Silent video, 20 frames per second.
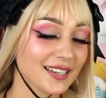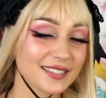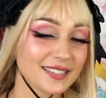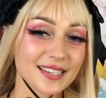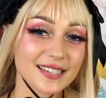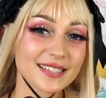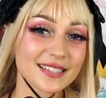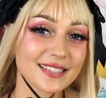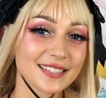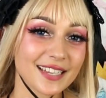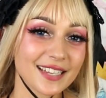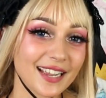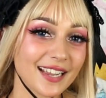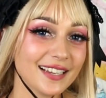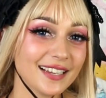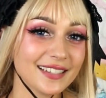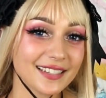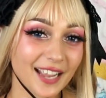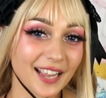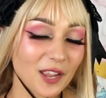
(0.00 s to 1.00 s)
it just yeah
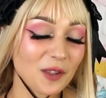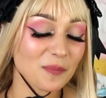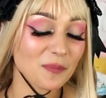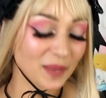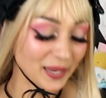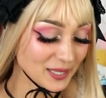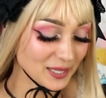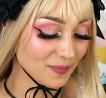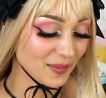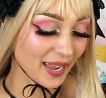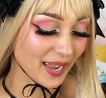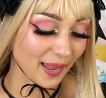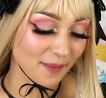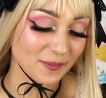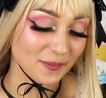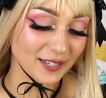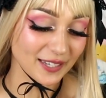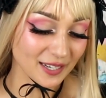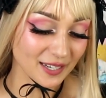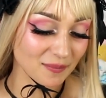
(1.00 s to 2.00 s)
it makes me
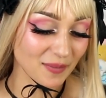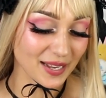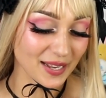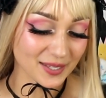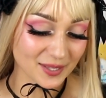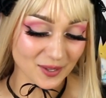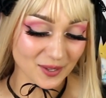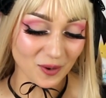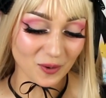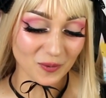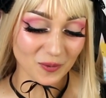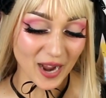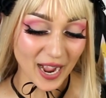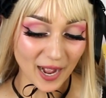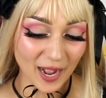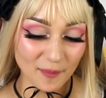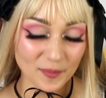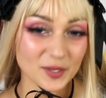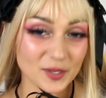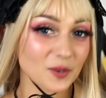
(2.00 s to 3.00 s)
happy in my soul
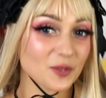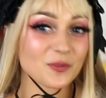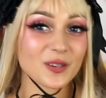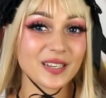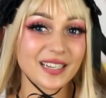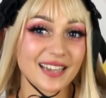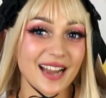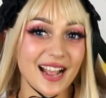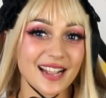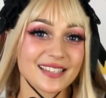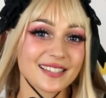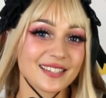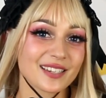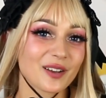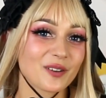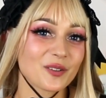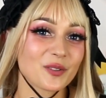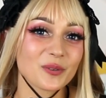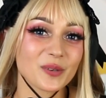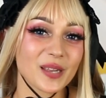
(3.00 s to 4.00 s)
um, so it was really nice to
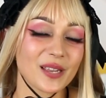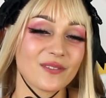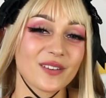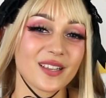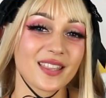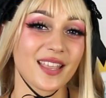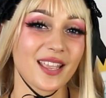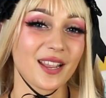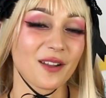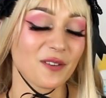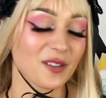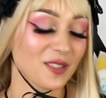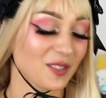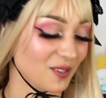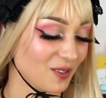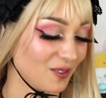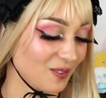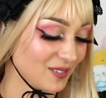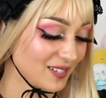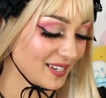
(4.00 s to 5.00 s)
go through everything with
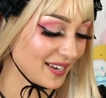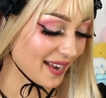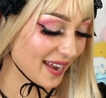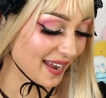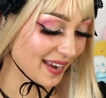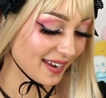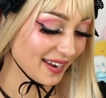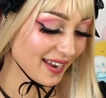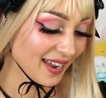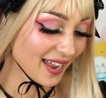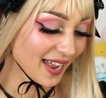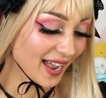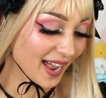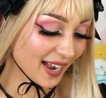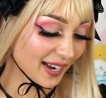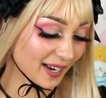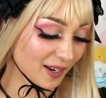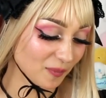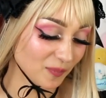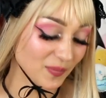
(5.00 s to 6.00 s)
you today
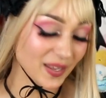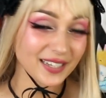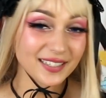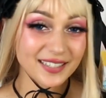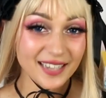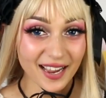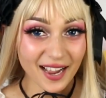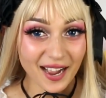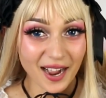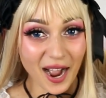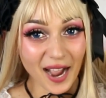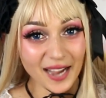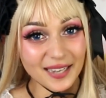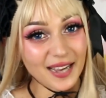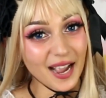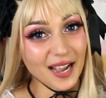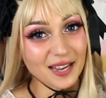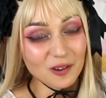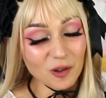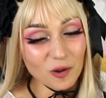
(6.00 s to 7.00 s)
um, and yeah
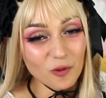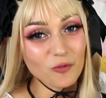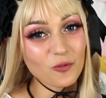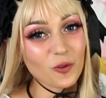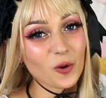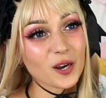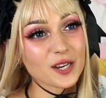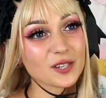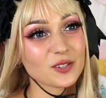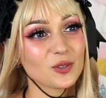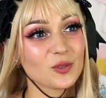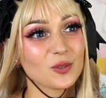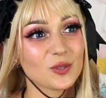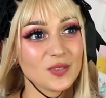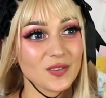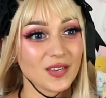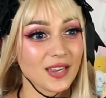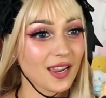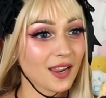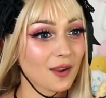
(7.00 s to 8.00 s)
I, I, look forward to
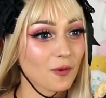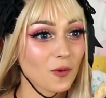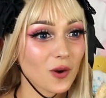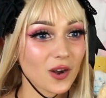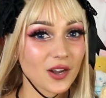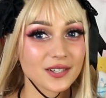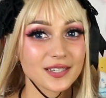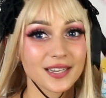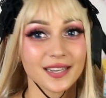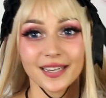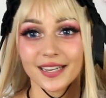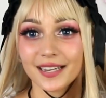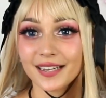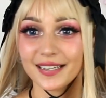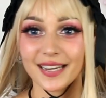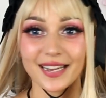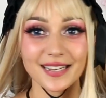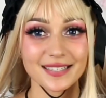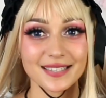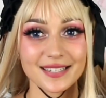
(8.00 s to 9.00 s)
seeing what
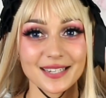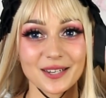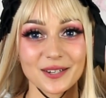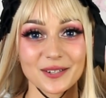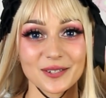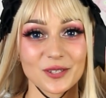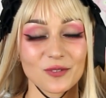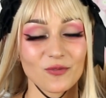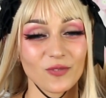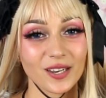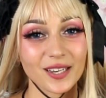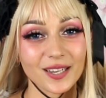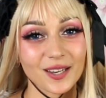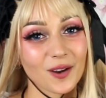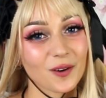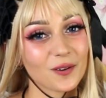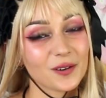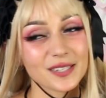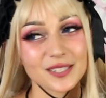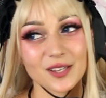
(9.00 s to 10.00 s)
next year's
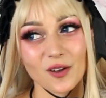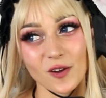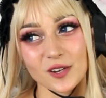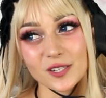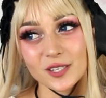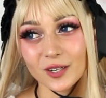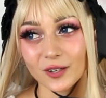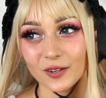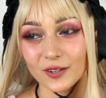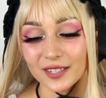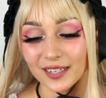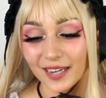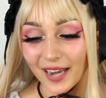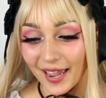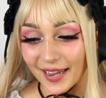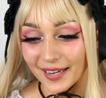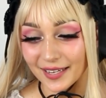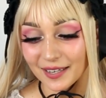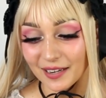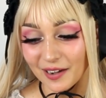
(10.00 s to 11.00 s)
video is going to look
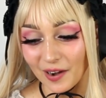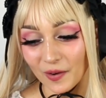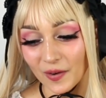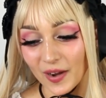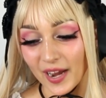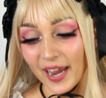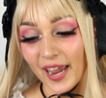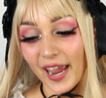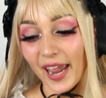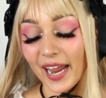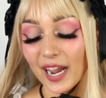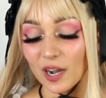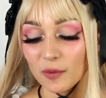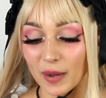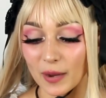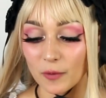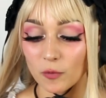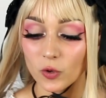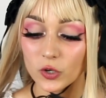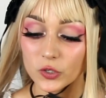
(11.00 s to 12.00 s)
like you know how
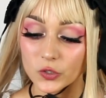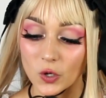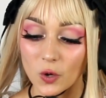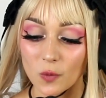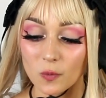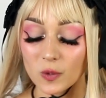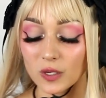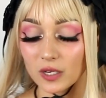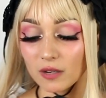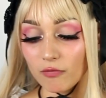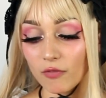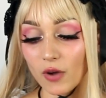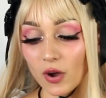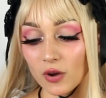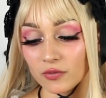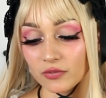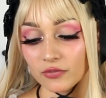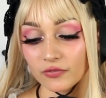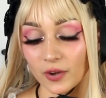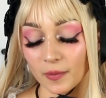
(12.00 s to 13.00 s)
my wardrobe will
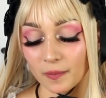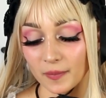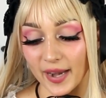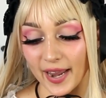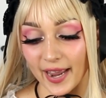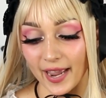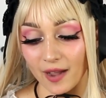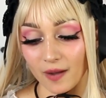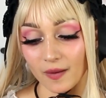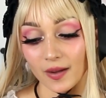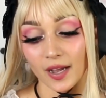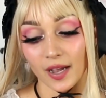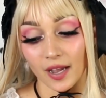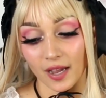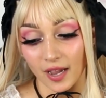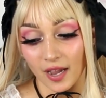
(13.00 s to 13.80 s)
evolve from now